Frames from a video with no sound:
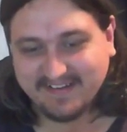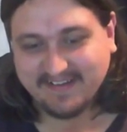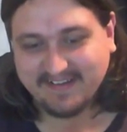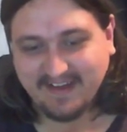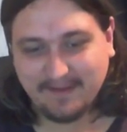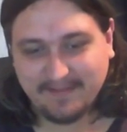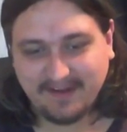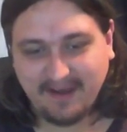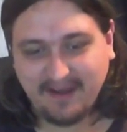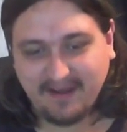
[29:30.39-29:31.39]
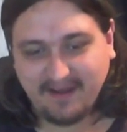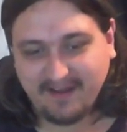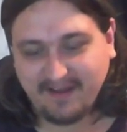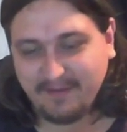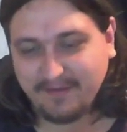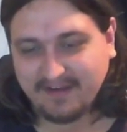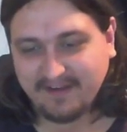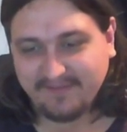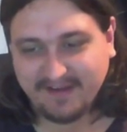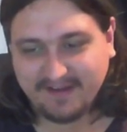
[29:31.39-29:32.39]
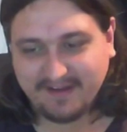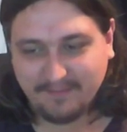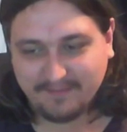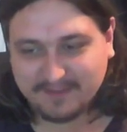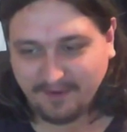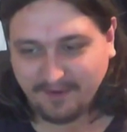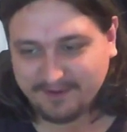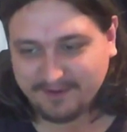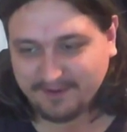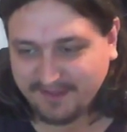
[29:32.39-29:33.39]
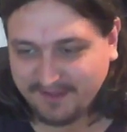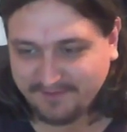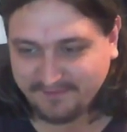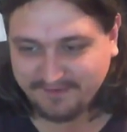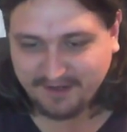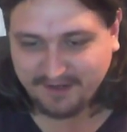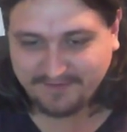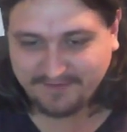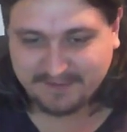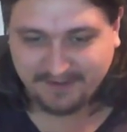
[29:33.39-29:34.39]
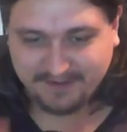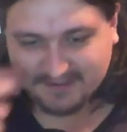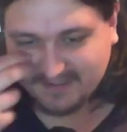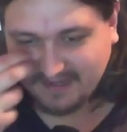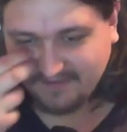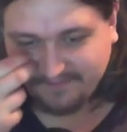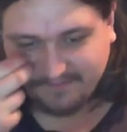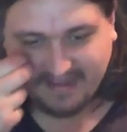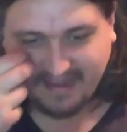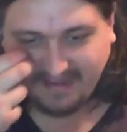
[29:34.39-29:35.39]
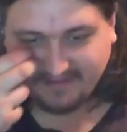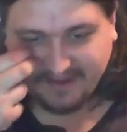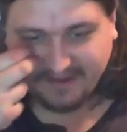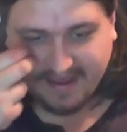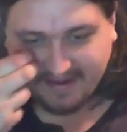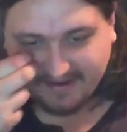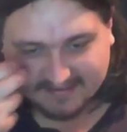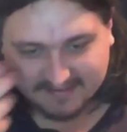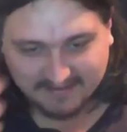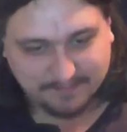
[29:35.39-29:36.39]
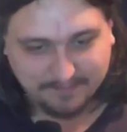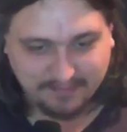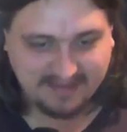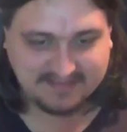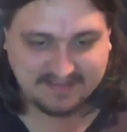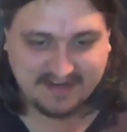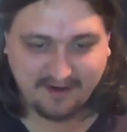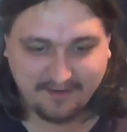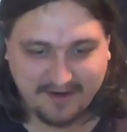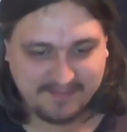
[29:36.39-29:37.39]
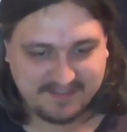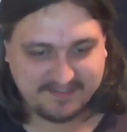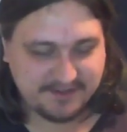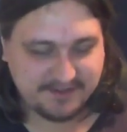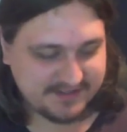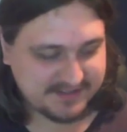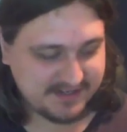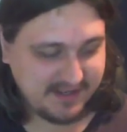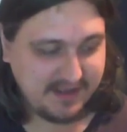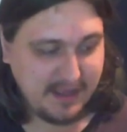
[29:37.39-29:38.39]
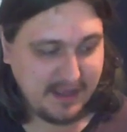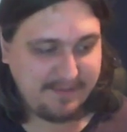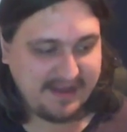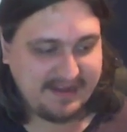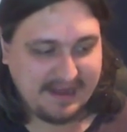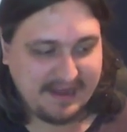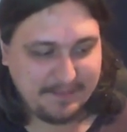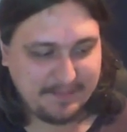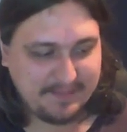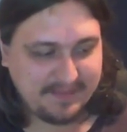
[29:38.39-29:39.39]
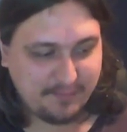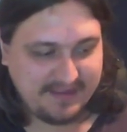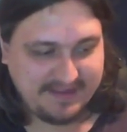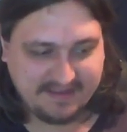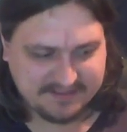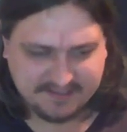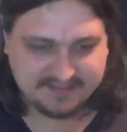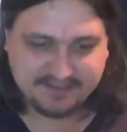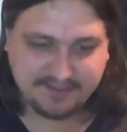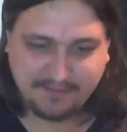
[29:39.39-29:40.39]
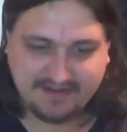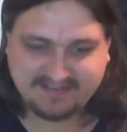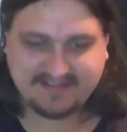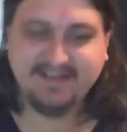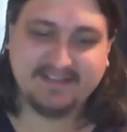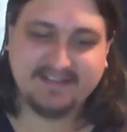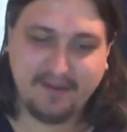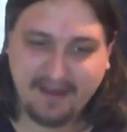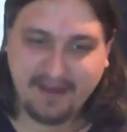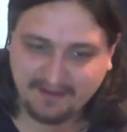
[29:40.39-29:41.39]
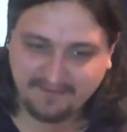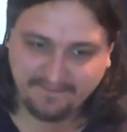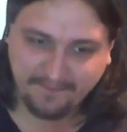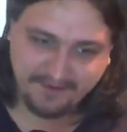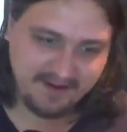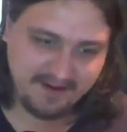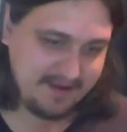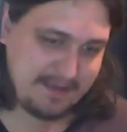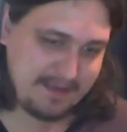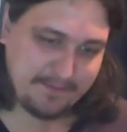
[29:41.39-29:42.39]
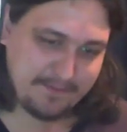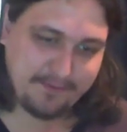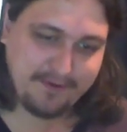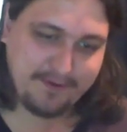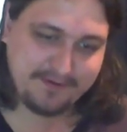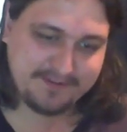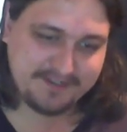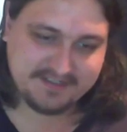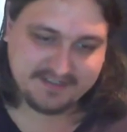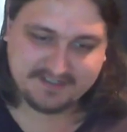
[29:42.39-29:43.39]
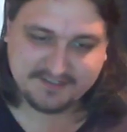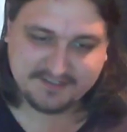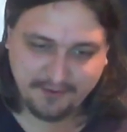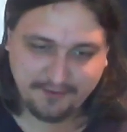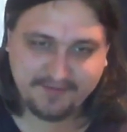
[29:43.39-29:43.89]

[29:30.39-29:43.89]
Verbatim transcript: yeah, I mean, I, I would never um, respond to a Thunderfoot video. Firstly, because I, I hate the guy and he's a he's an outright misogynist. But um, he is just, it's too easy. It's low hanging fruit people who yeah. just so